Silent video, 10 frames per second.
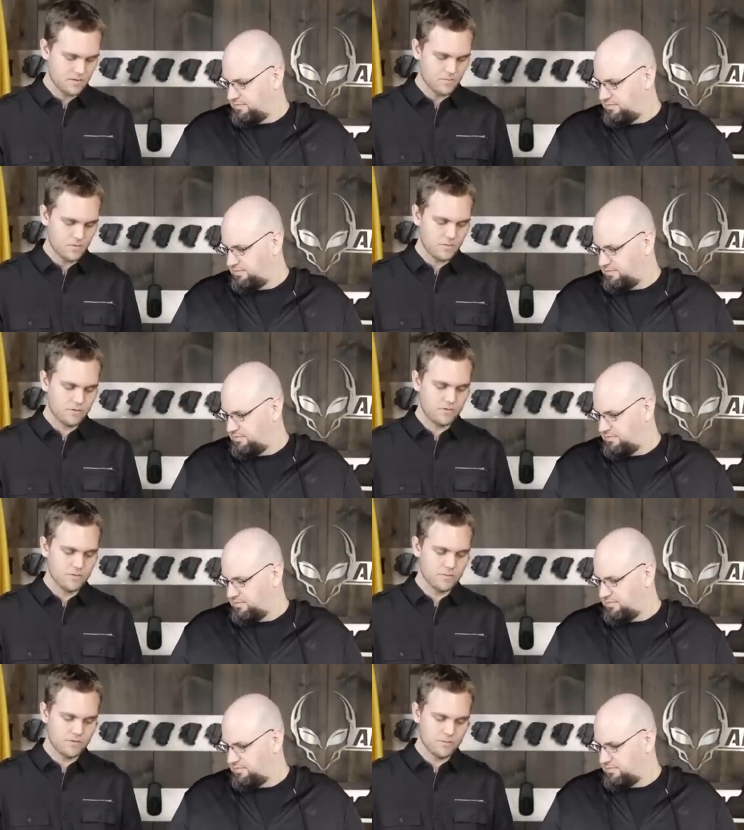Speaker 1: Um, why would
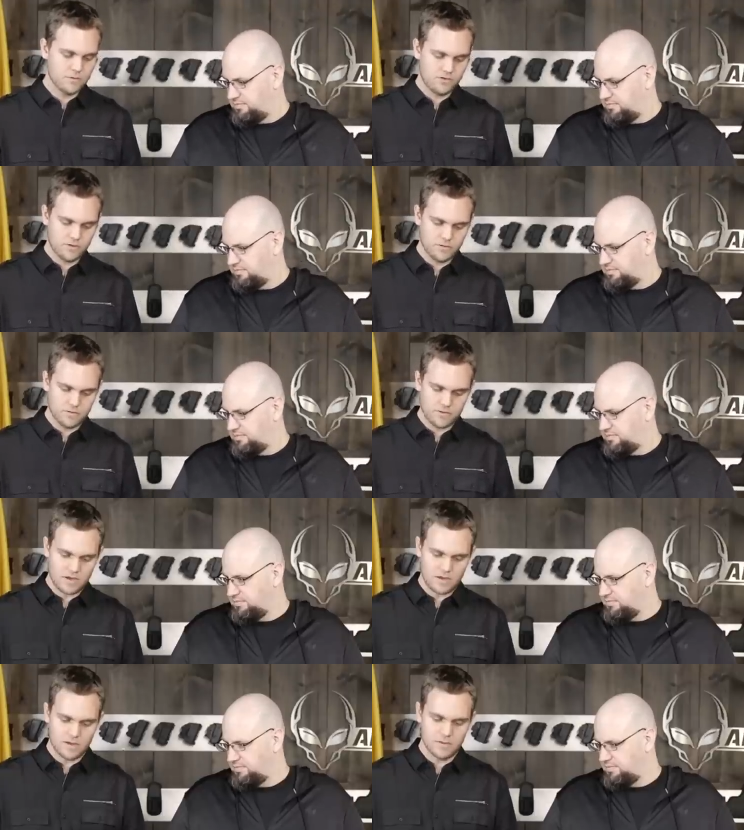so someone
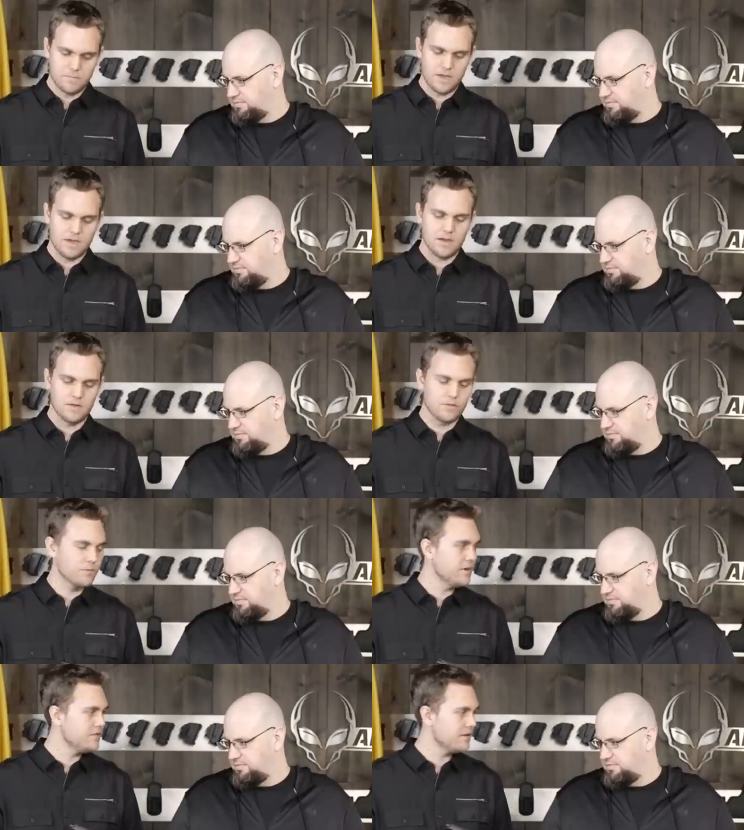choose a
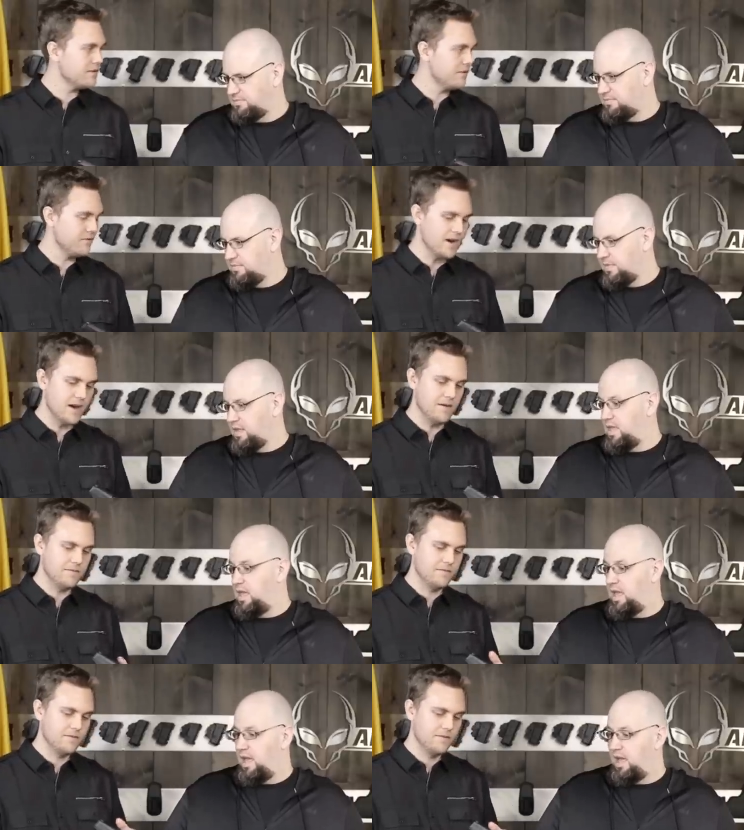P365?
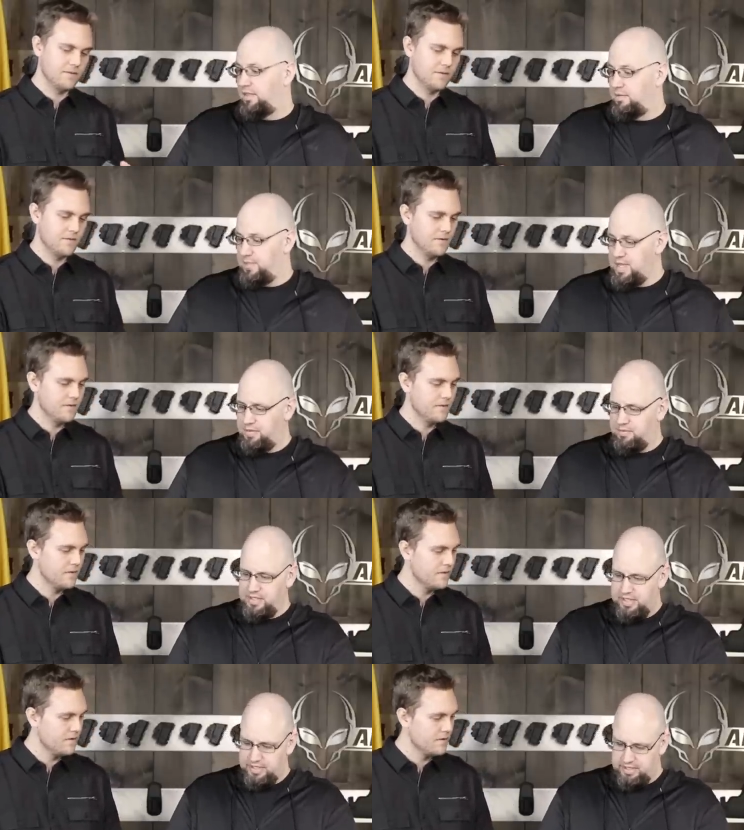Uh,
Speaker 2: the
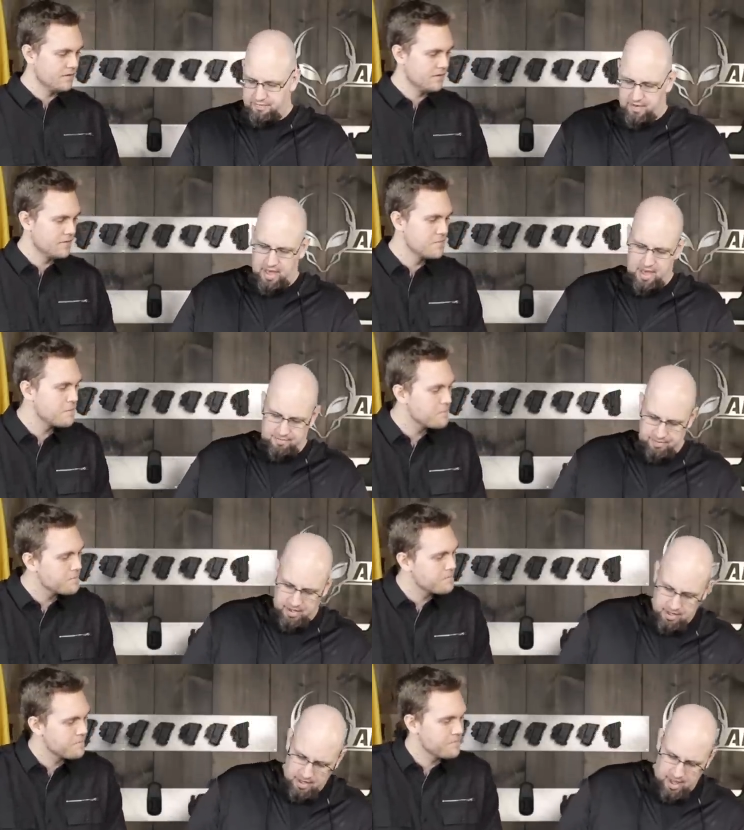P365.
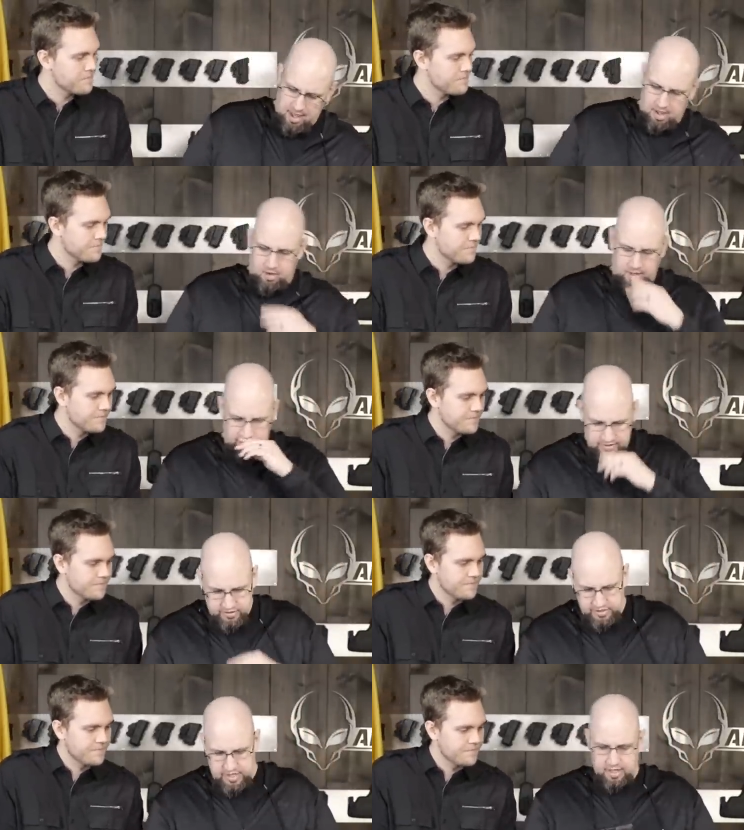Now,
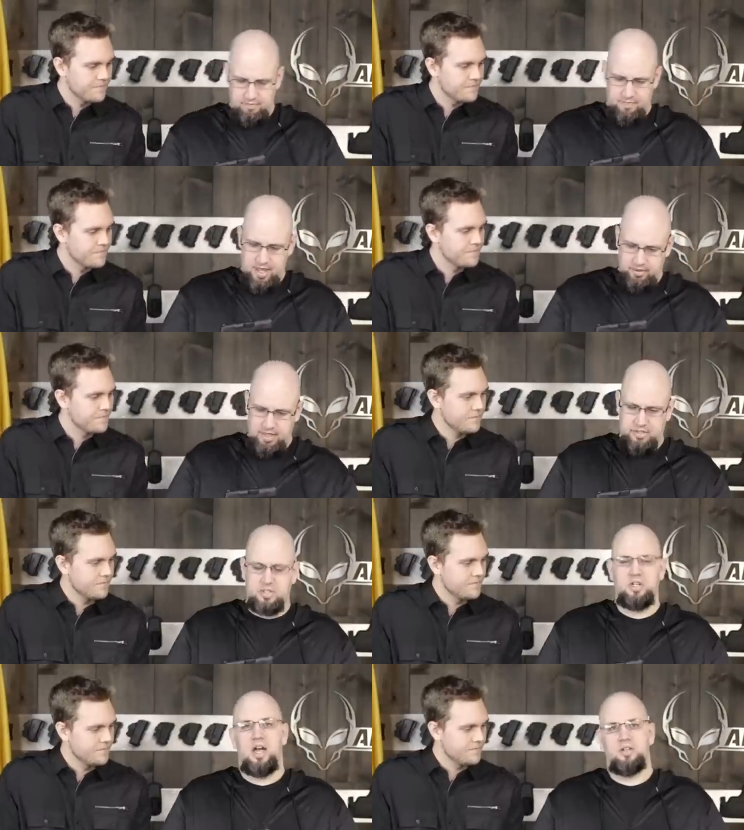uh, SIG unveiled
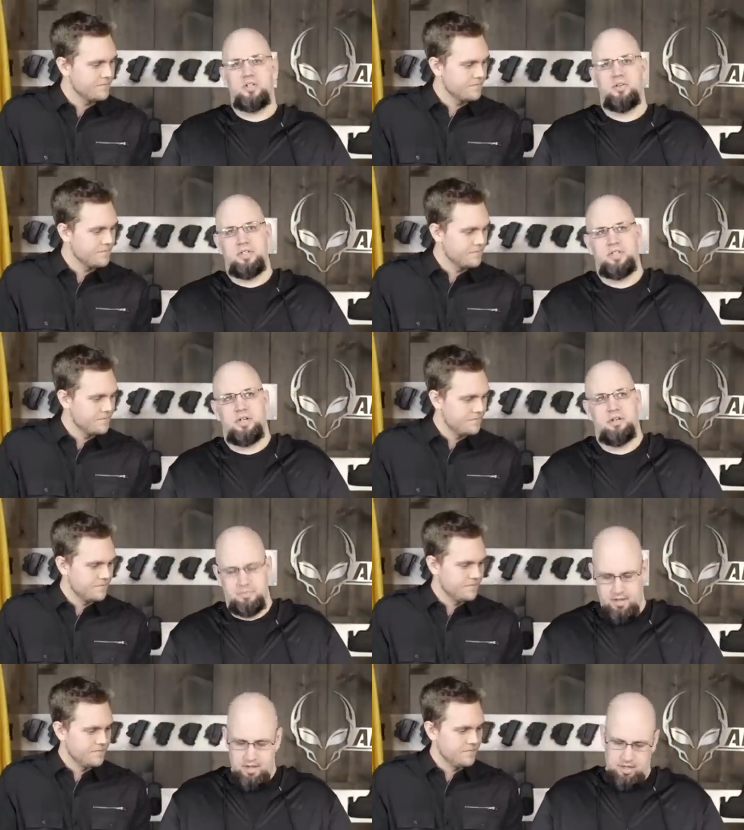these at SHOT Show this year.
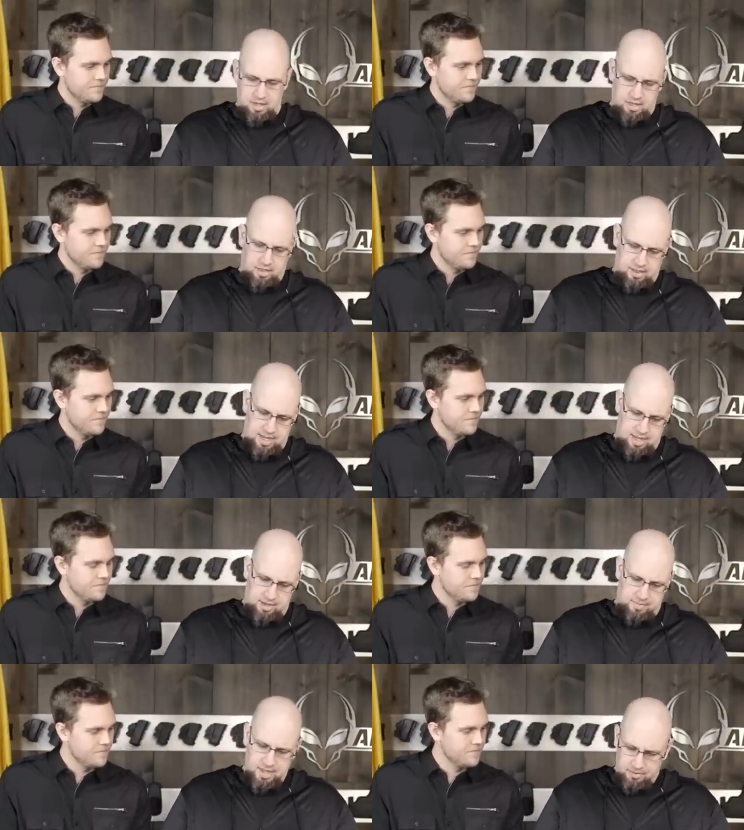
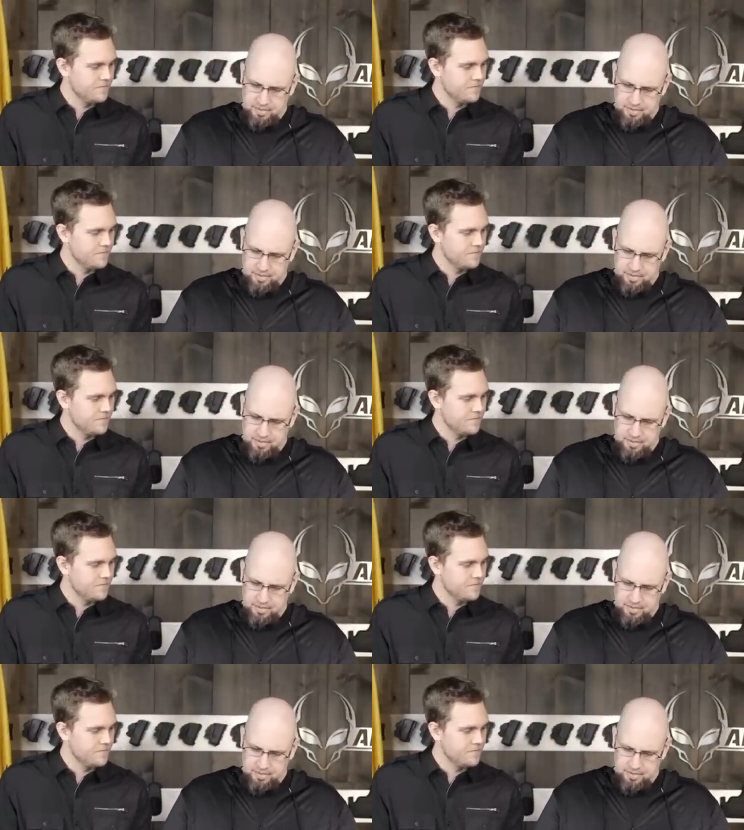The uh,